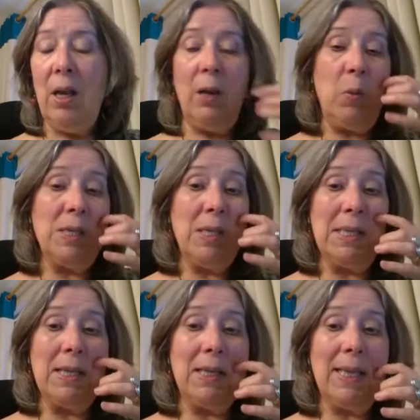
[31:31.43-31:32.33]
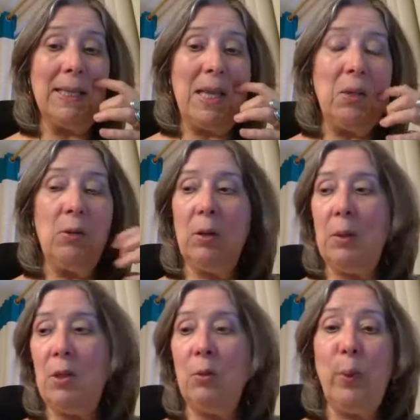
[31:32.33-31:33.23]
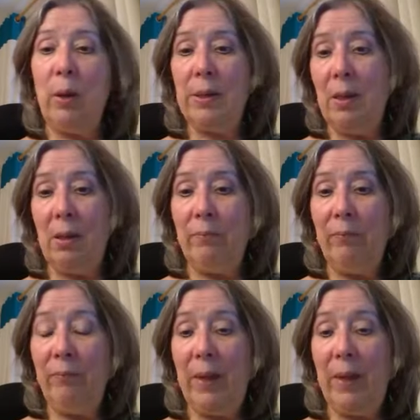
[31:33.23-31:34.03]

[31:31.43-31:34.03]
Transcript: It wasn't something that you could do part-time.